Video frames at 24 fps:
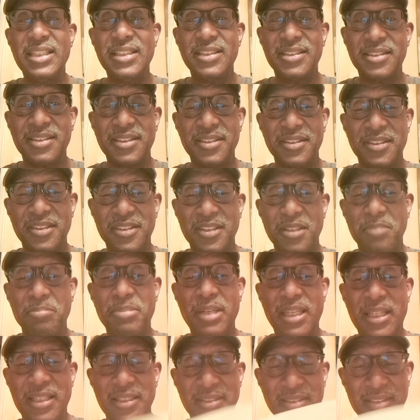is the
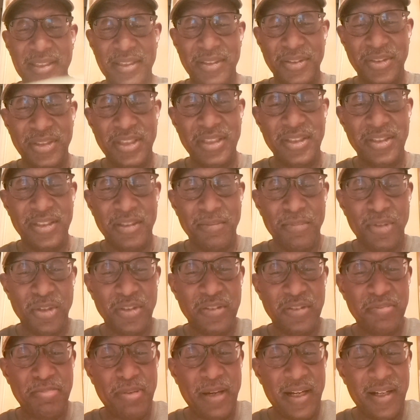biggest and she's the
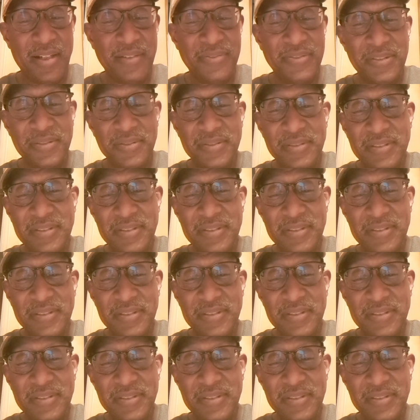most powerful.